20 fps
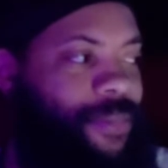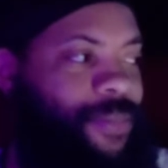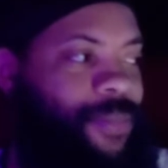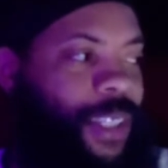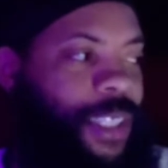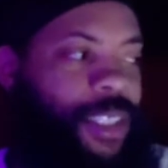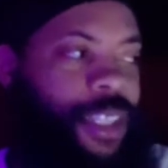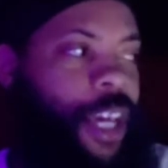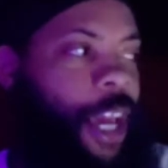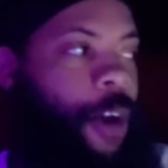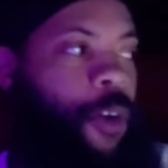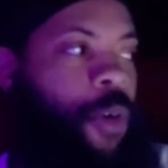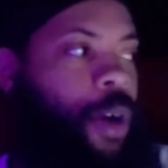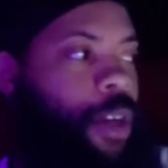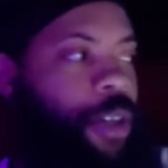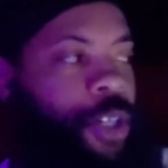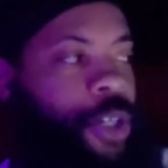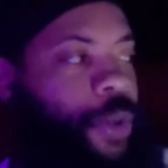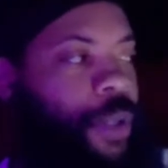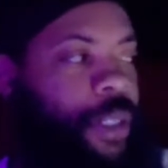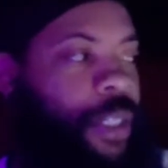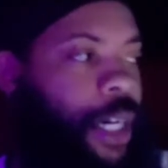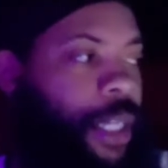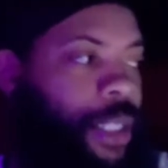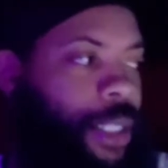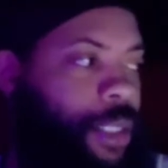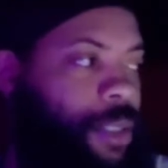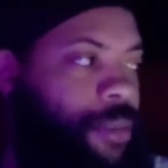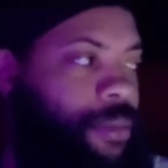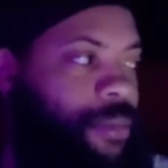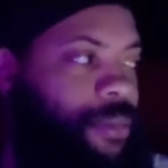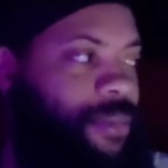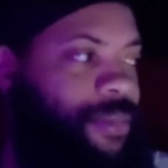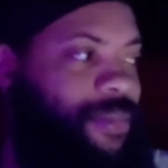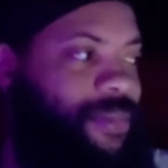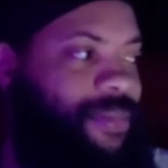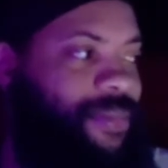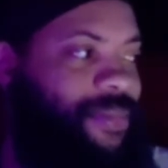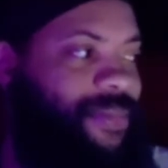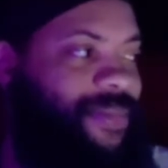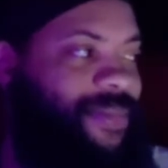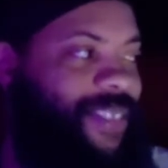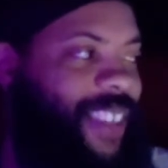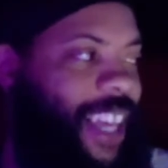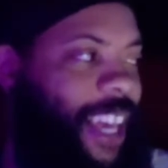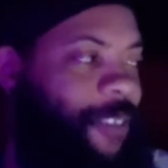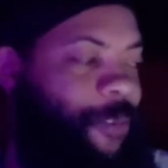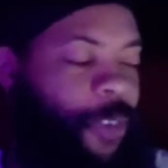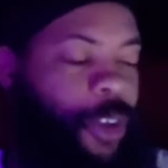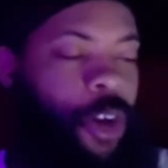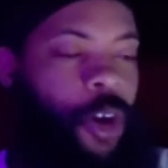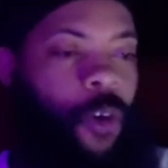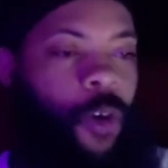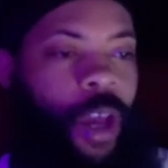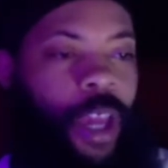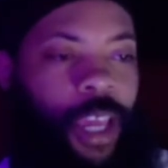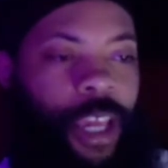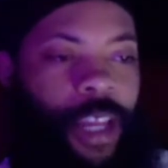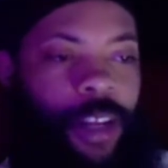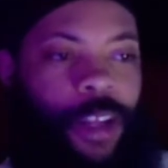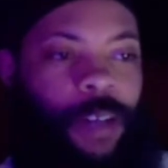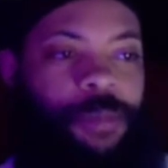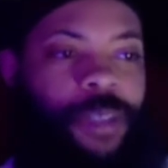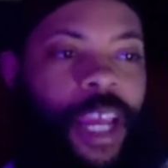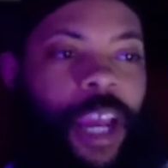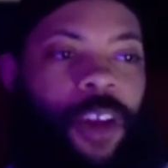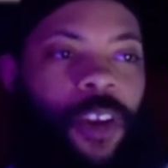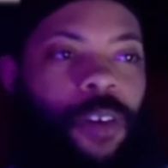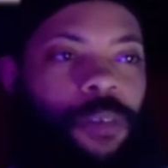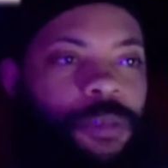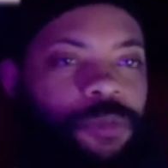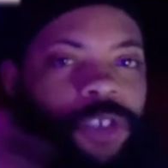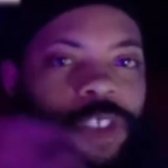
It wasn't doing nothing. If you're going to end up taking over.